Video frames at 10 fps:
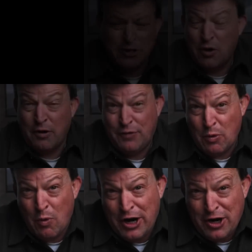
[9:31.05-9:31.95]
So if
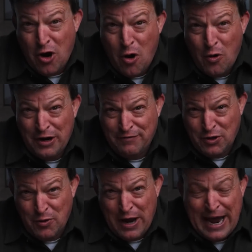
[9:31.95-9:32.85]
you want to know if
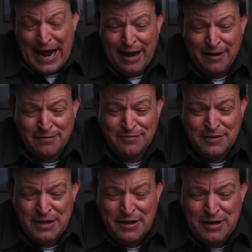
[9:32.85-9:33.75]
you have
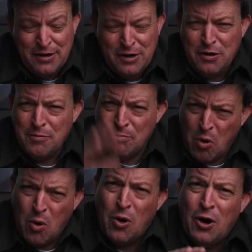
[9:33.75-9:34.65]

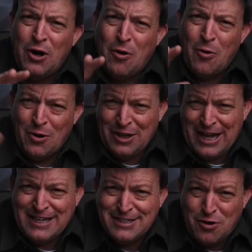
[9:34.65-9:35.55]
more or
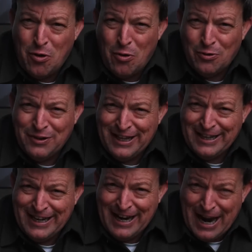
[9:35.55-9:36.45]
less gold than
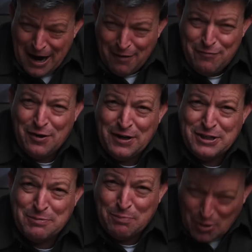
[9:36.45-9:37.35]
the
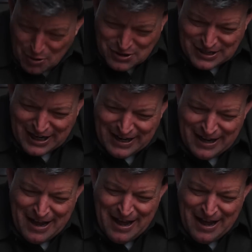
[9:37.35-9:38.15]
average person,